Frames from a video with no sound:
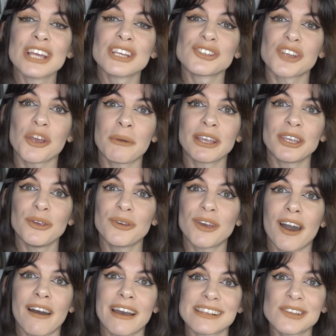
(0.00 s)
showing you
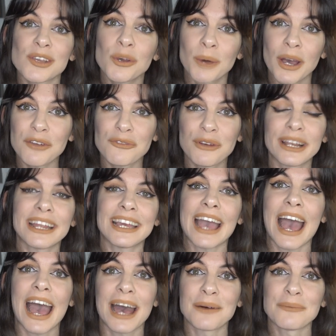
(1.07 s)
guys who I really
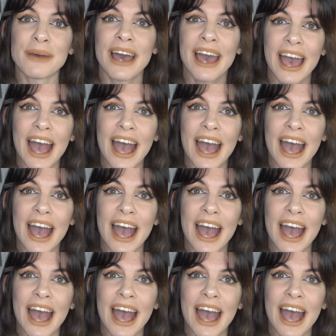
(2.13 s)
am,